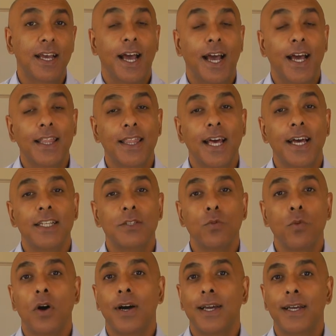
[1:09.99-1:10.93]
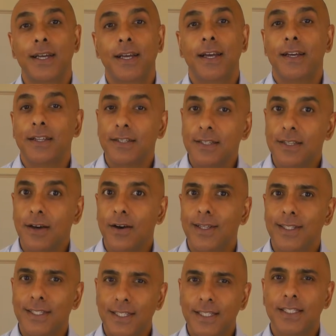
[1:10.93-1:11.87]
And that's why
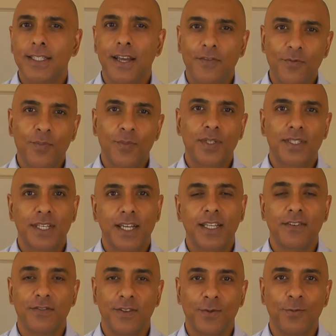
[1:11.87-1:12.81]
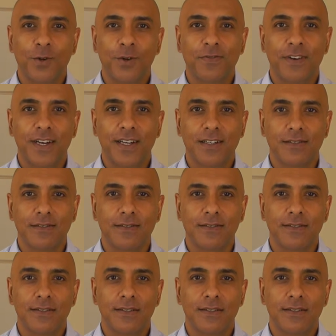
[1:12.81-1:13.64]
97% of them will fail.